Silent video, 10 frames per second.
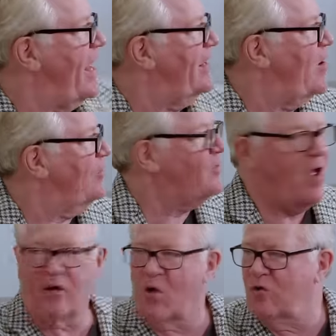that last
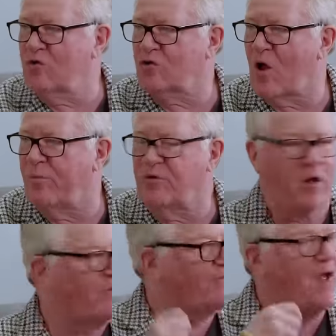night. Couldn't stop. It's
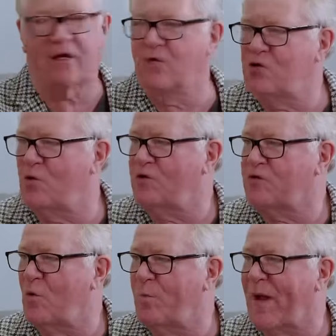like fucking Duracell